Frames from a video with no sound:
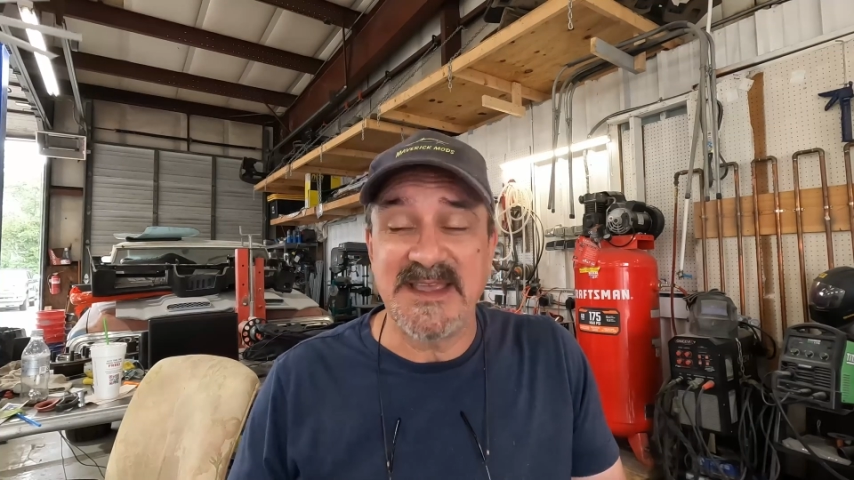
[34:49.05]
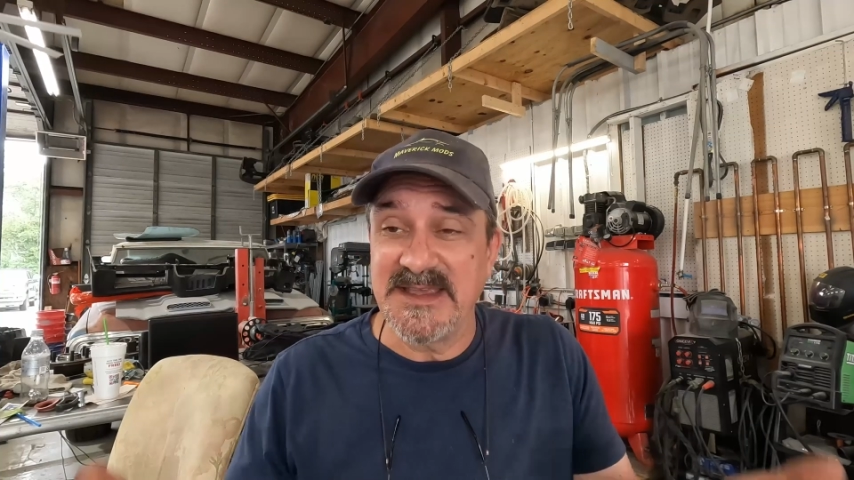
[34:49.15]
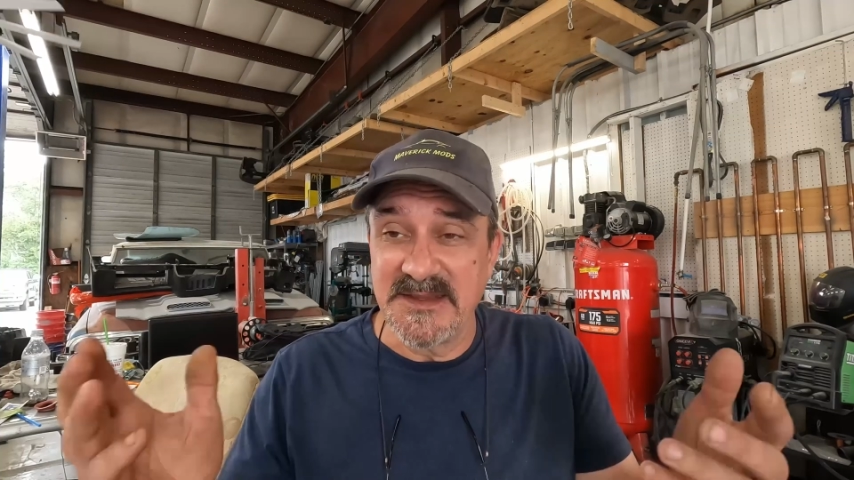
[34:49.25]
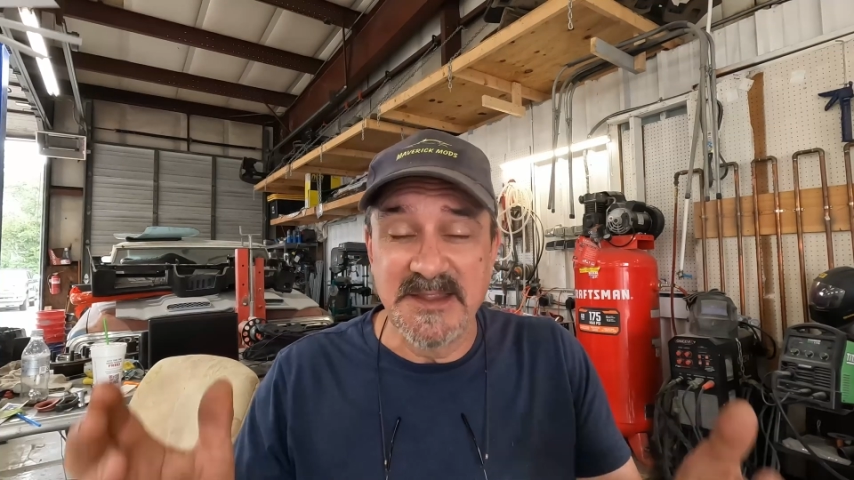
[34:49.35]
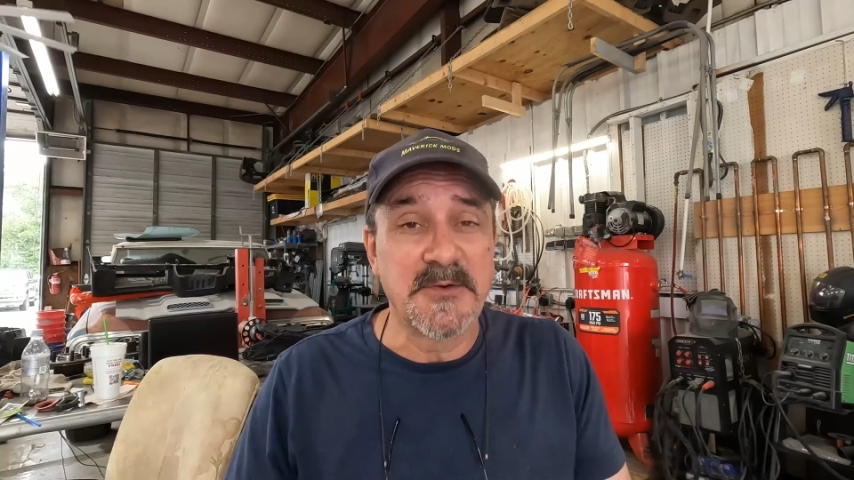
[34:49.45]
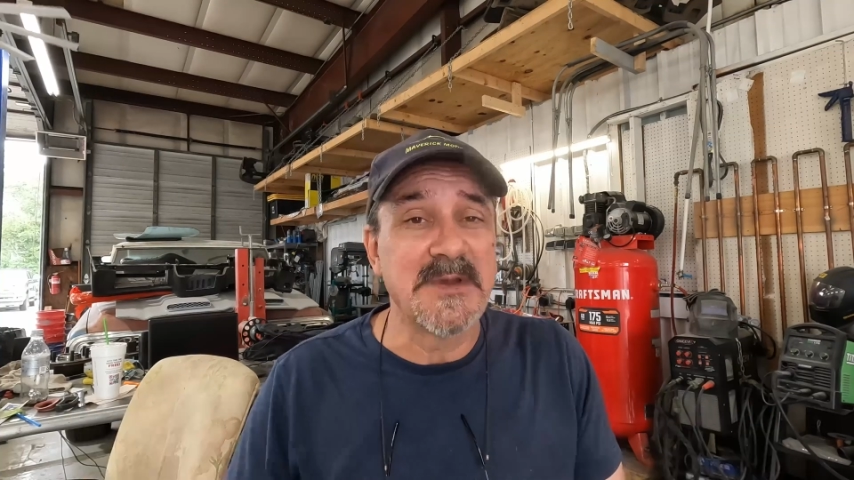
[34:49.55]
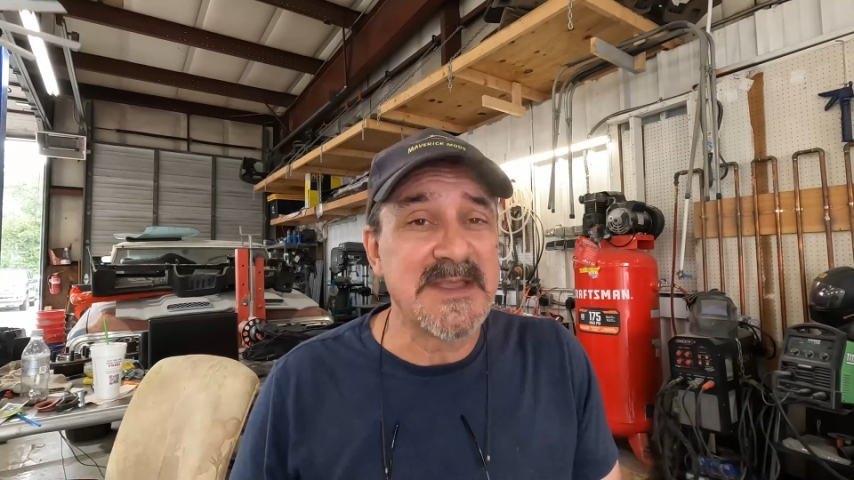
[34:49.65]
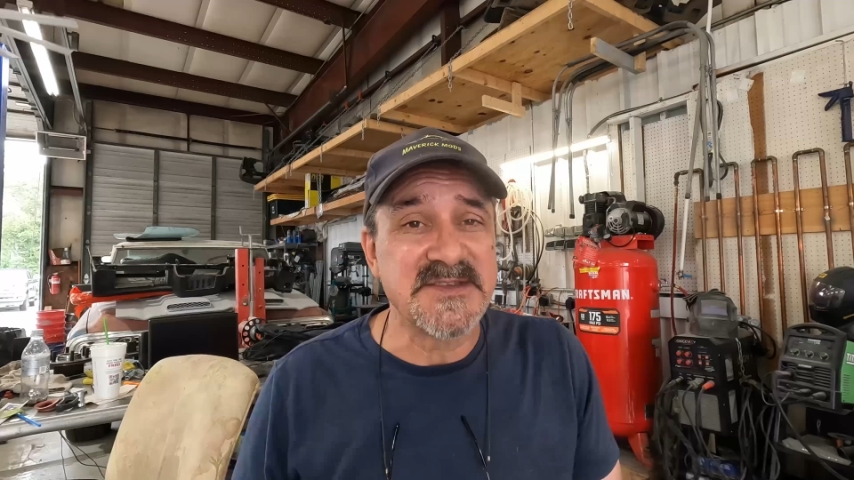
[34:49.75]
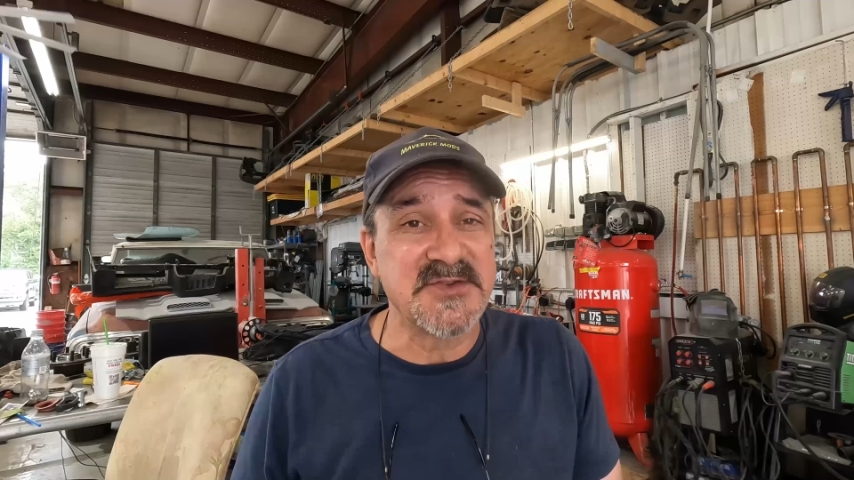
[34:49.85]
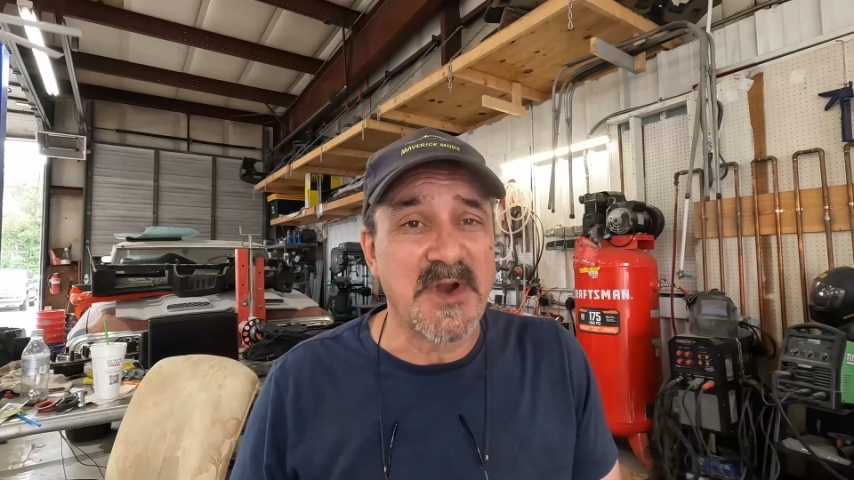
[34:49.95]
It
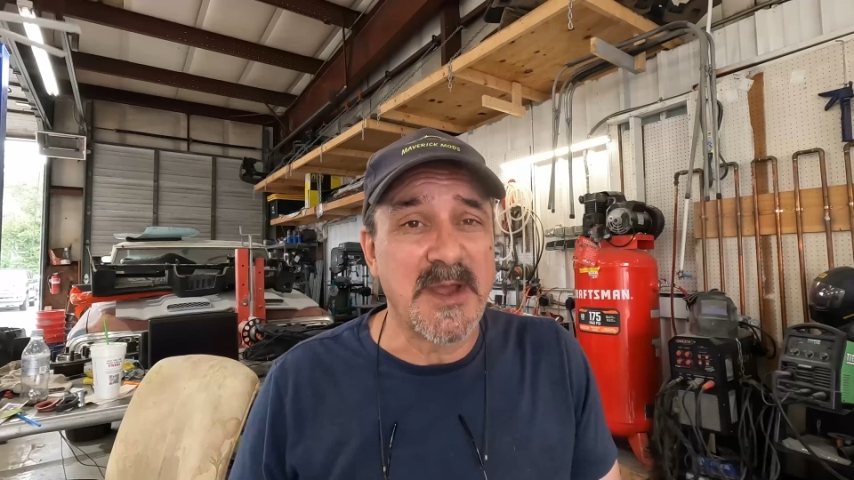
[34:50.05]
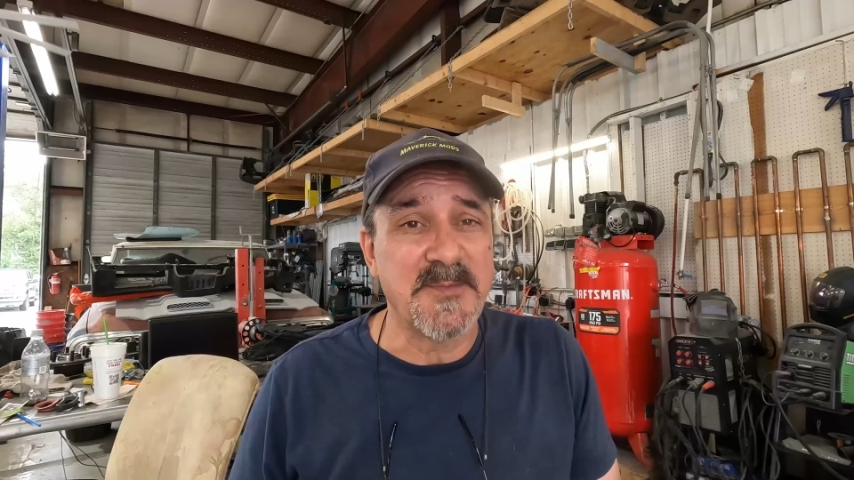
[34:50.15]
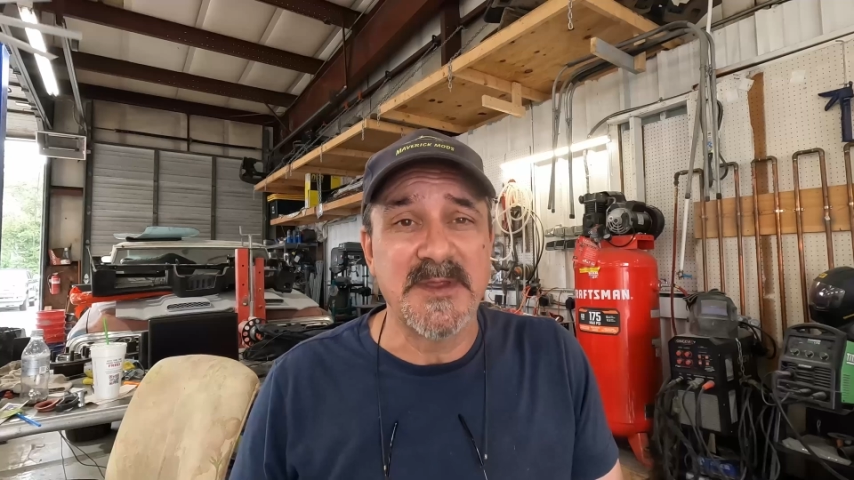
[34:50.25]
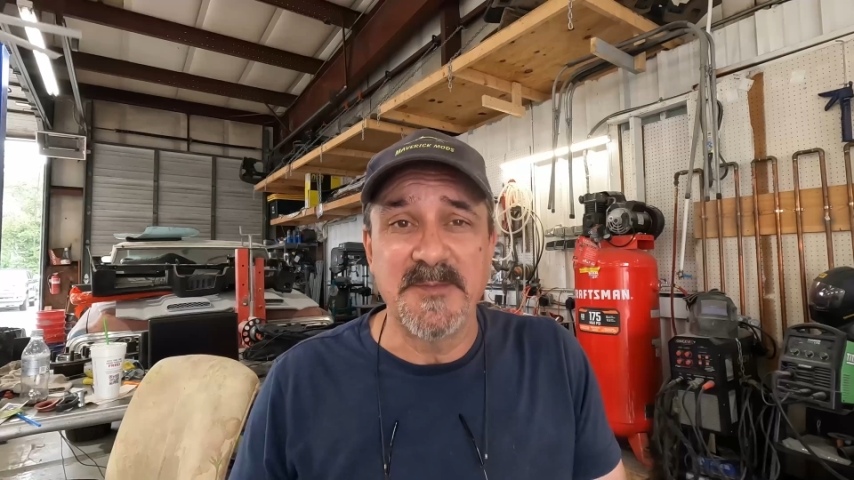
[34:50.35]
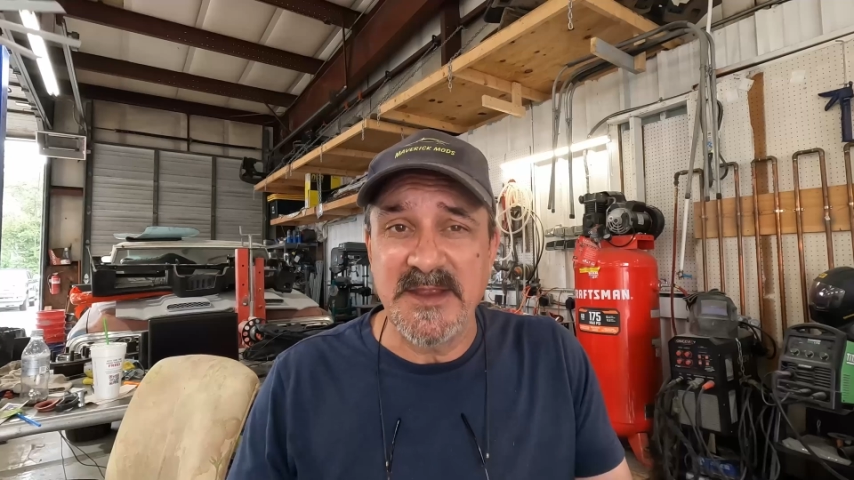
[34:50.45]
literally is a drop-in.